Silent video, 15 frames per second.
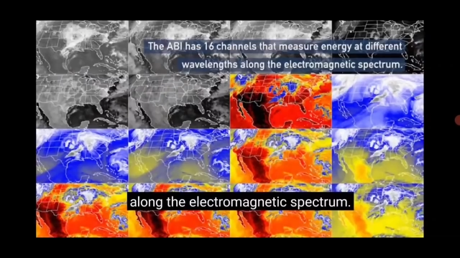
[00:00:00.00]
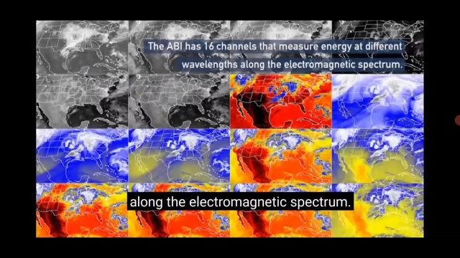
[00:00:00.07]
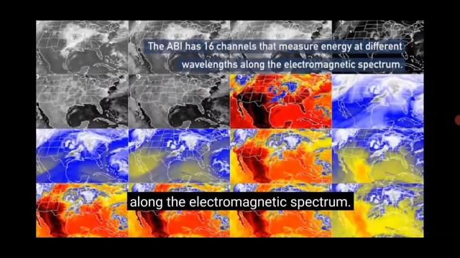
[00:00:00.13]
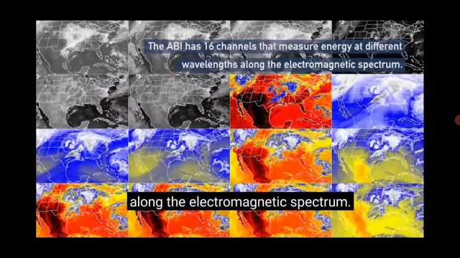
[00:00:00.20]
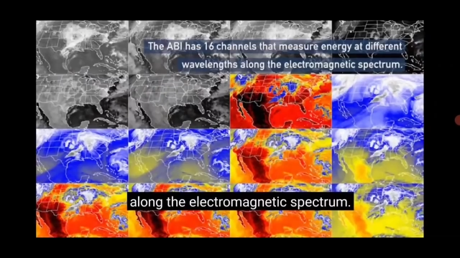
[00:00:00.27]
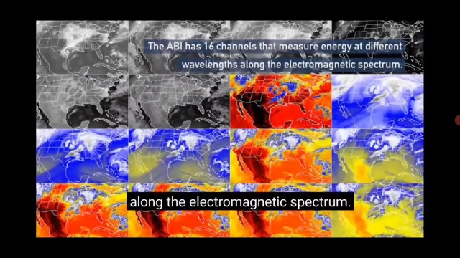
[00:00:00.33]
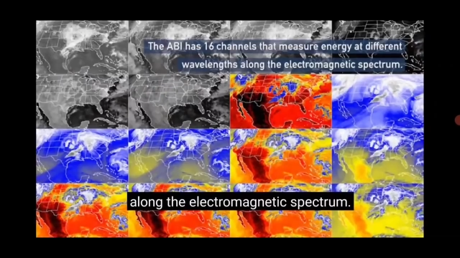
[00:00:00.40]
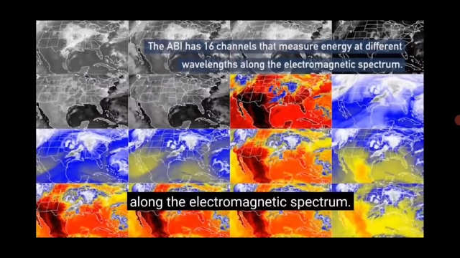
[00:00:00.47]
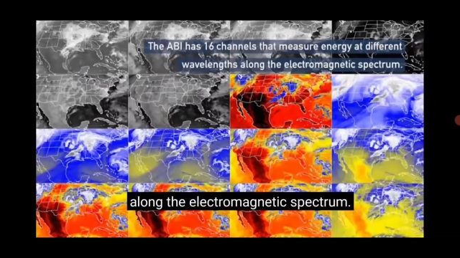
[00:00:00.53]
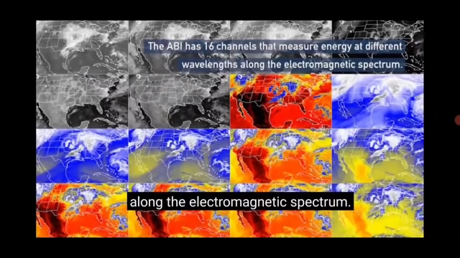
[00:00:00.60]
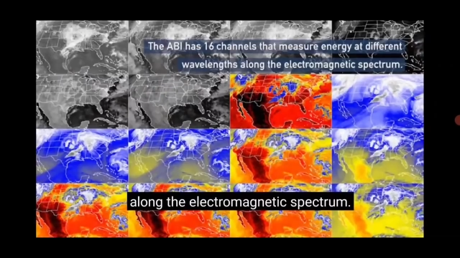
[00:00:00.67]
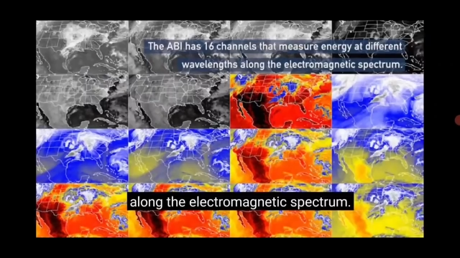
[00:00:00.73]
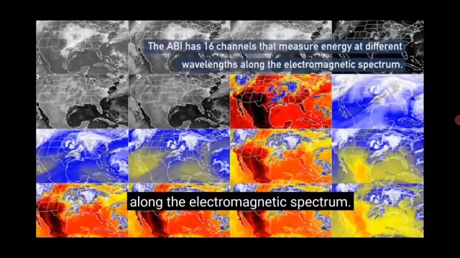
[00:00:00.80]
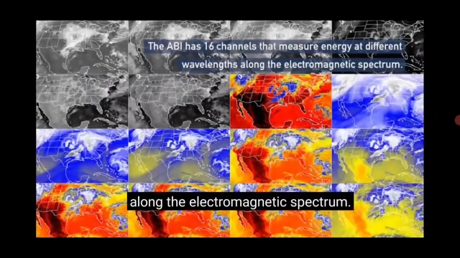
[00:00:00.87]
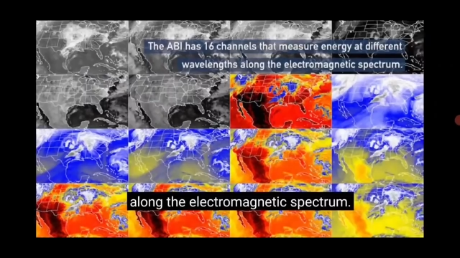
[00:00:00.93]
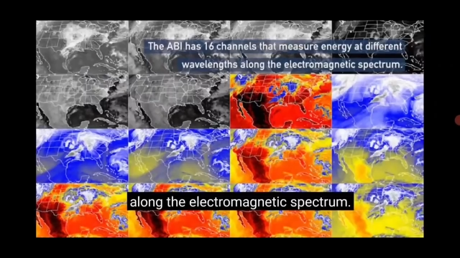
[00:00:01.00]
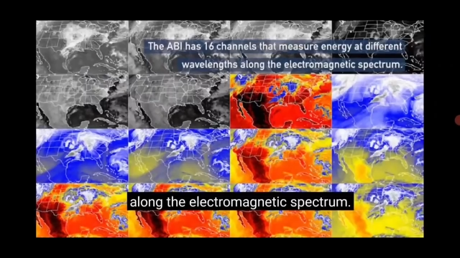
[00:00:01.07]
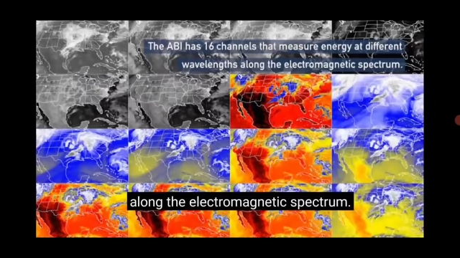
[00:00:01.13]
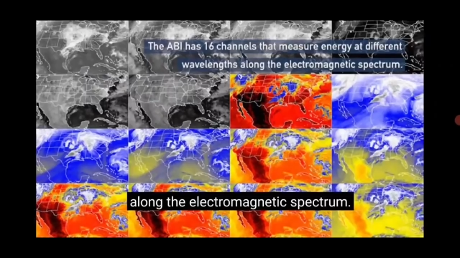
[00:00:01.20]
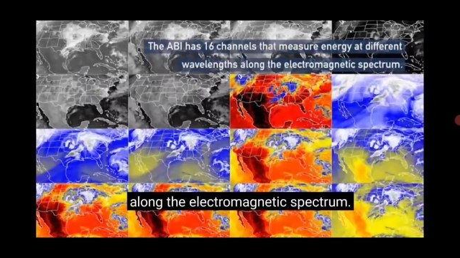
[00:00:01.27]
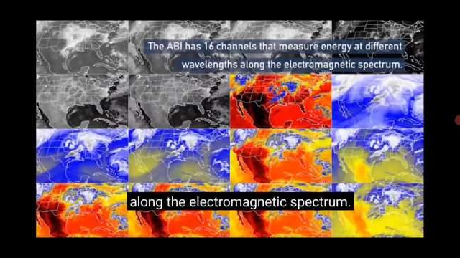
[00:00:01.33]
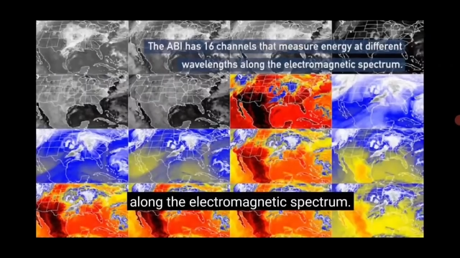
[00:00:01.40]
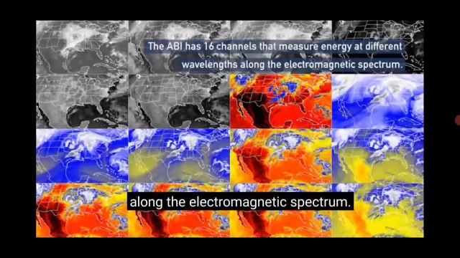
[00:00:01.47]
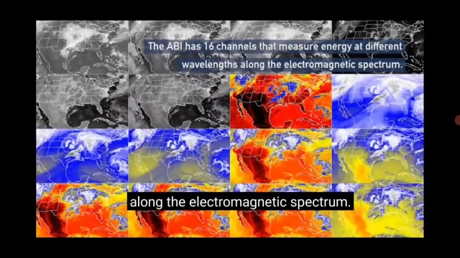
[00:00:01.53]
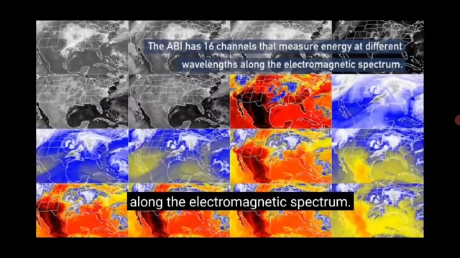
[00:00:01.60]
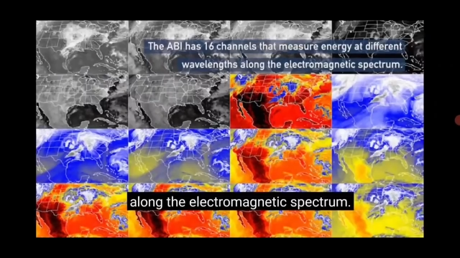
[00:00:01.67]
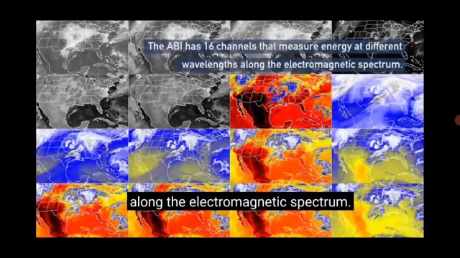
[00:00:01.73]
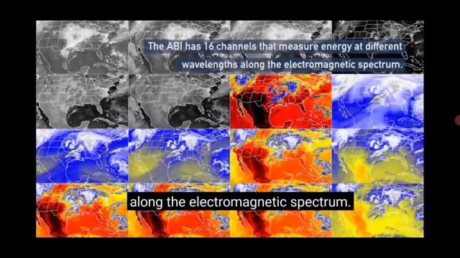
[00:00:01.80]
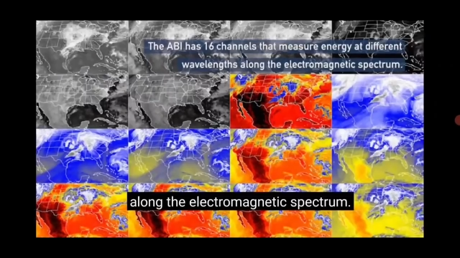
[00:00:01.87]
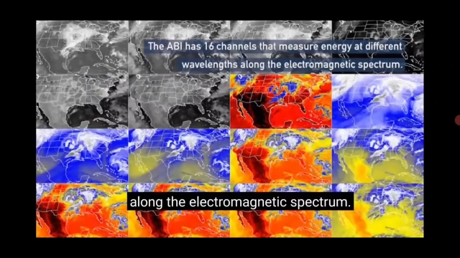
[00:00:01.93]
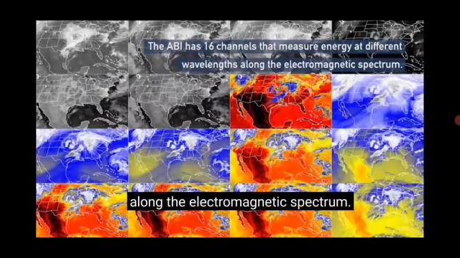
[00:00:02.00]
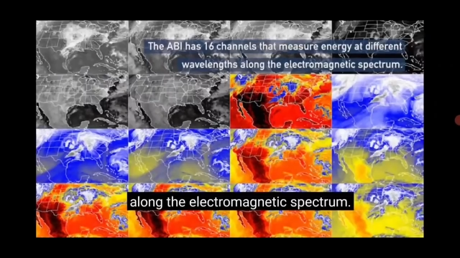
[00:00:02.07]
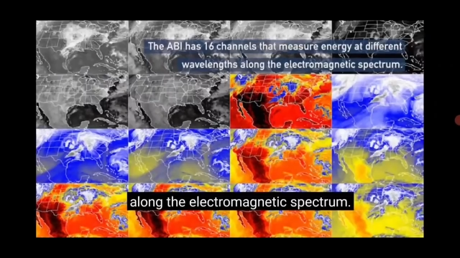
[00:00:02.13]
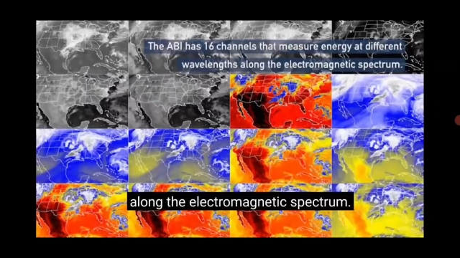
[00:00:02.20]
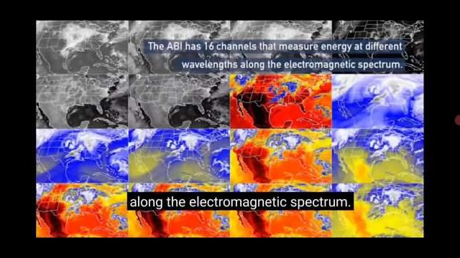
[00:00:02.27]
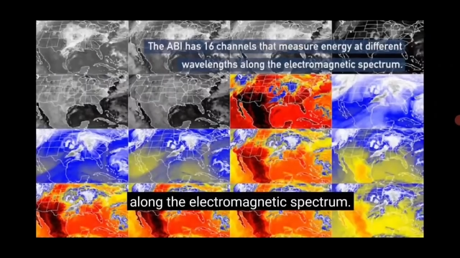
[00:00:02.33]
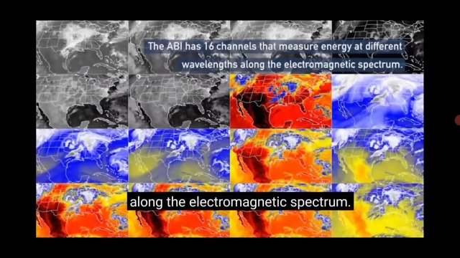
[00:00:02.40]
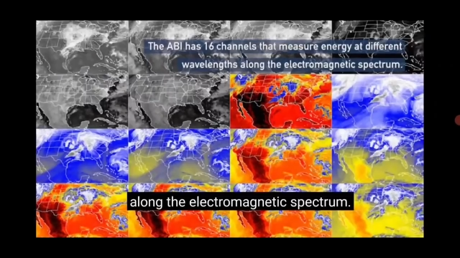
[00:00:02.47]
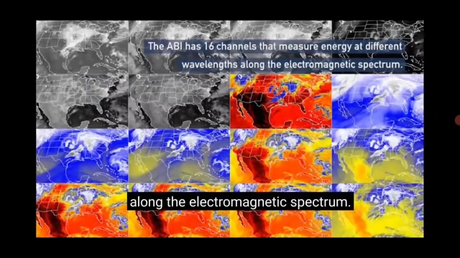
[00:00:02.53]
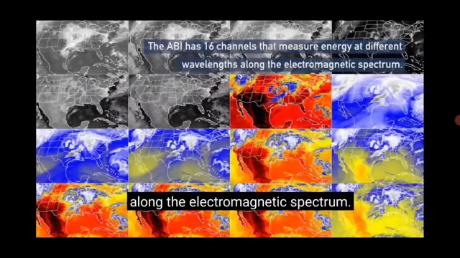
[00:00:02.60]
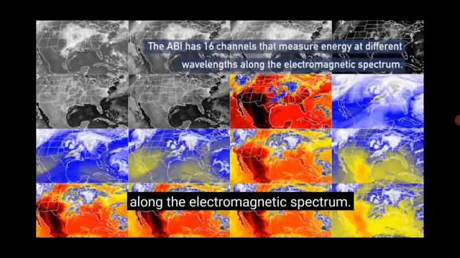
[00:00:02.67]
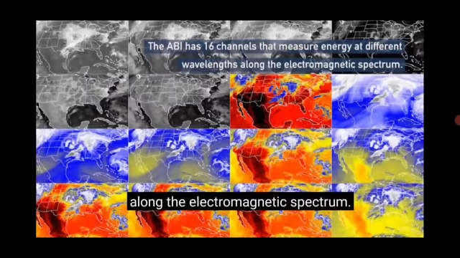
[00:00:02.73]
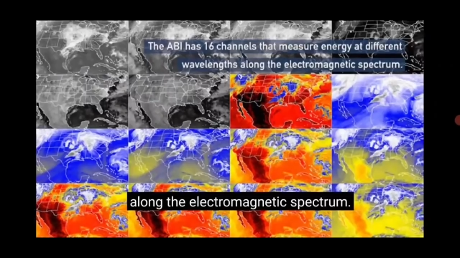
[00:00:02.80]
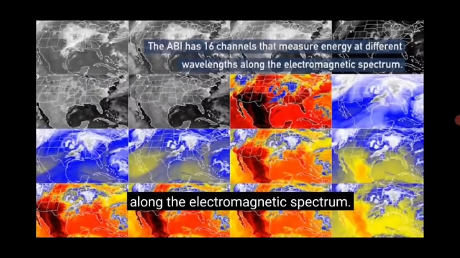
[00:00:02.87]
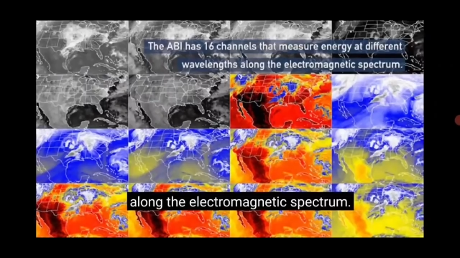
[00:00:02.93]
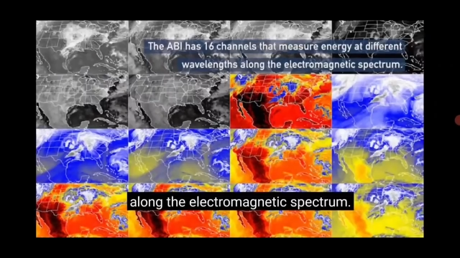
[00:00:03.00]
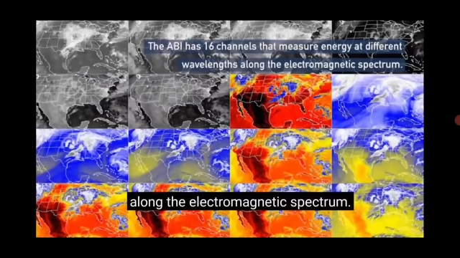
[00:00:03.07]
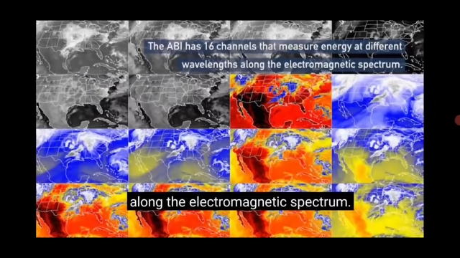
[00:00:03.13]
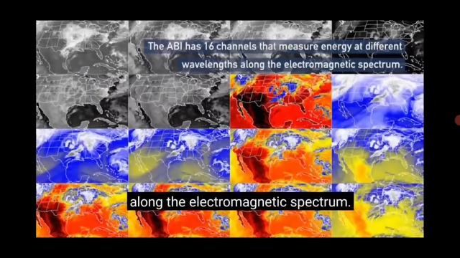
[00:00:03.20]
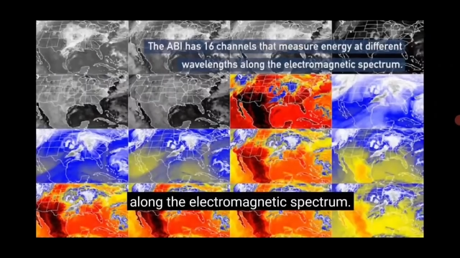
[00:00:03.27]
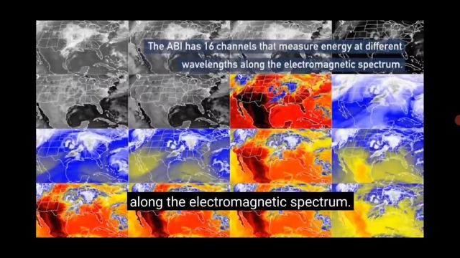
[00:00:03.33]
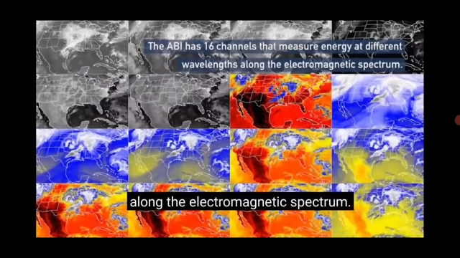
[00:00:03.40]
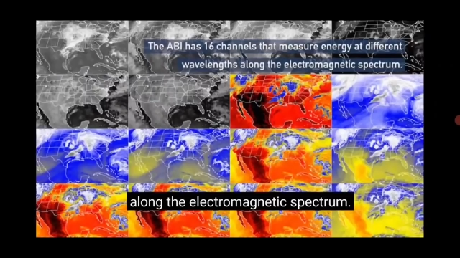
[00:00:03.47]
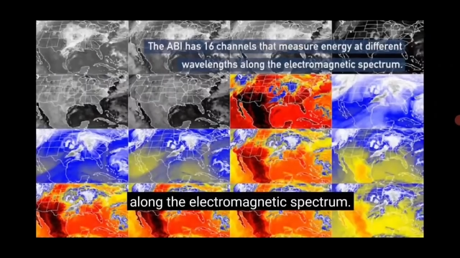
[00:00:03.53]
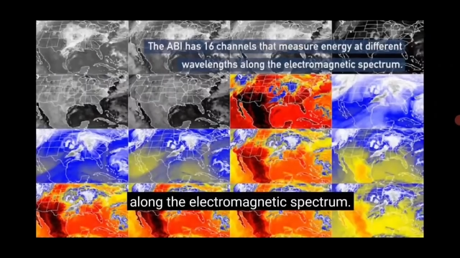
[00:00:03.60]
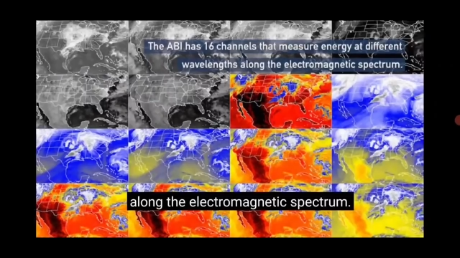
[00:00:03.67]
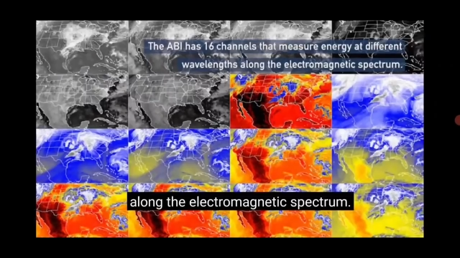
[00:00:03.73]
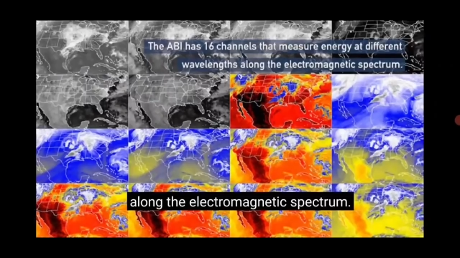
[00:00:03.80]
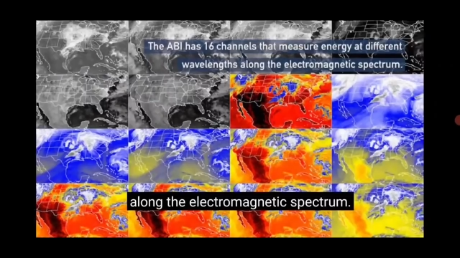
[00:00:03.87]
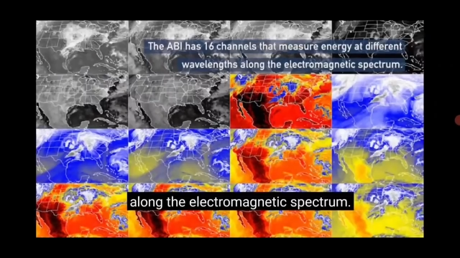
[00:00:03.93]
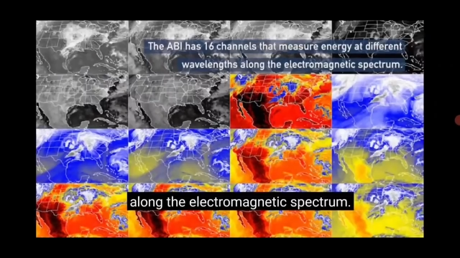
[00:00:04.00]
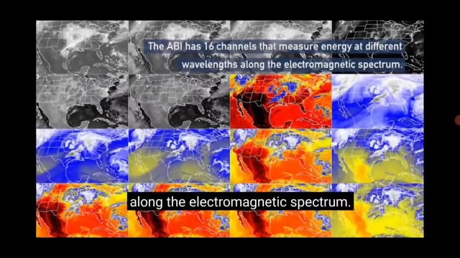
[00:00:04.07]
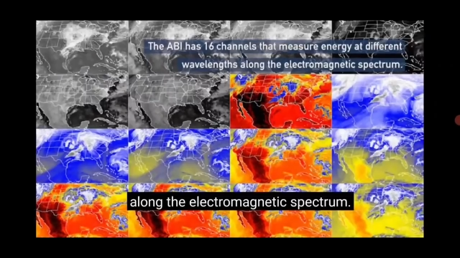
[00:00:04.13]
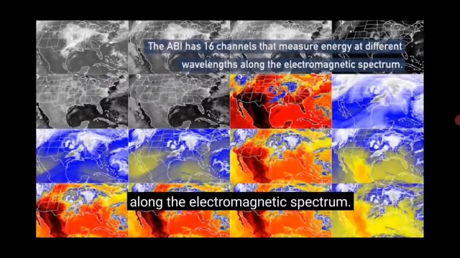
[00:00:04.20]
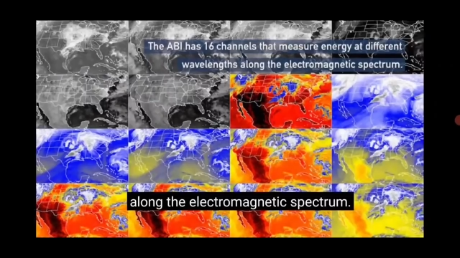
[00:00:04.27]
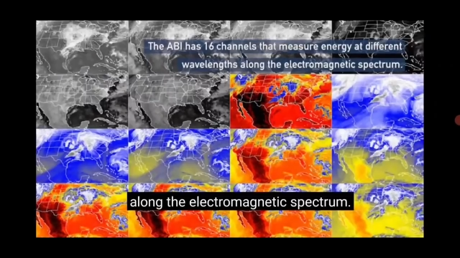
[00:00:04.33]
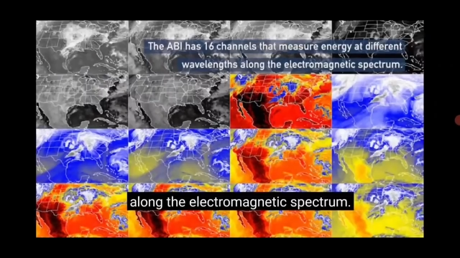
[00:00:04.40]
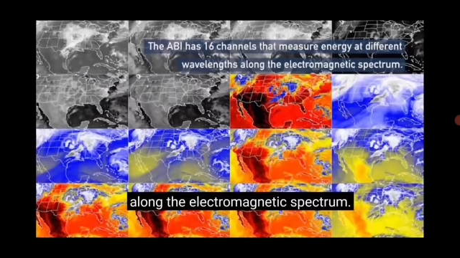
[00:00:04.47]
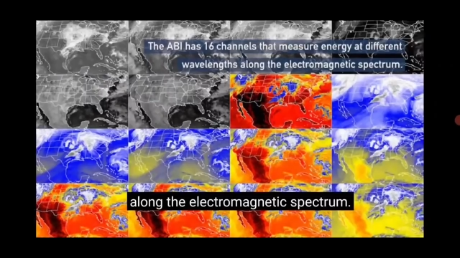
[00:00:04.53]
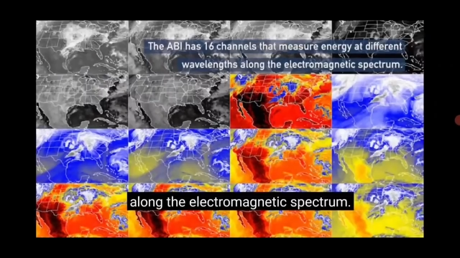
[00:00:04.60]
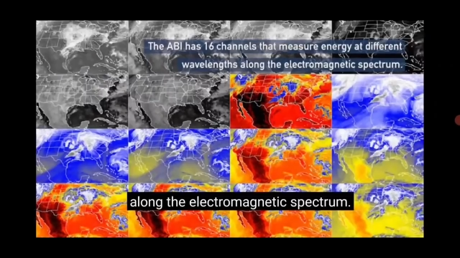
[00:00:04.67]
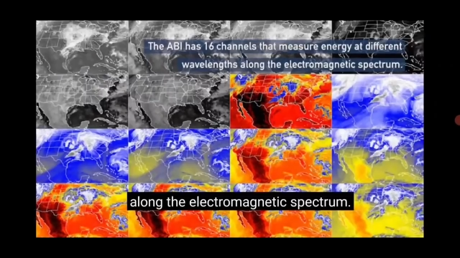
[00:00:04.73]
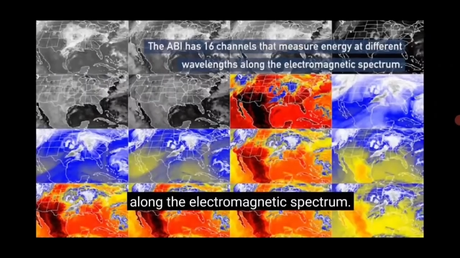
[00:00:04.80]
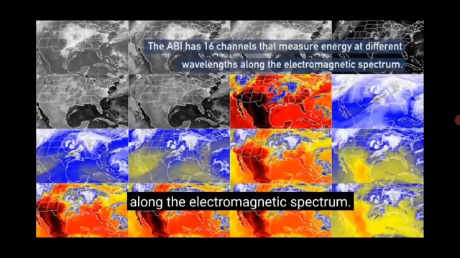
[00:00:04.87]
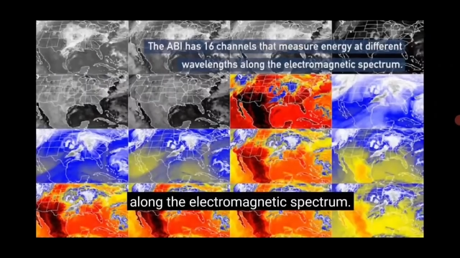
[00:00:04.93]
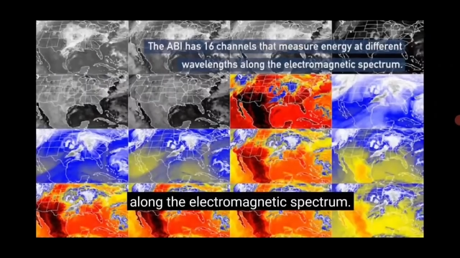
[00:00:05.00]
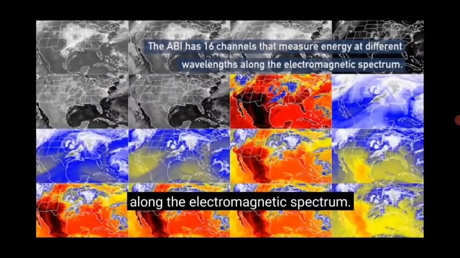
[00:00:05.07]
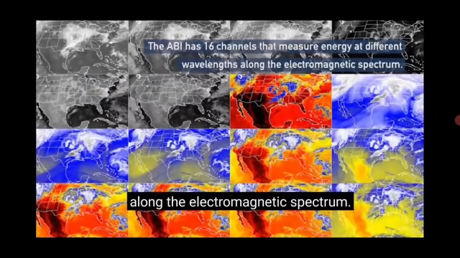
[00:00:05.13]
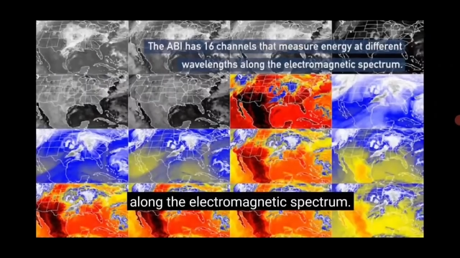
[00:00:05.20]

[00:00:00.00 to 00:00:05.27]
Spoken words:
Nobody's mouth can be seen.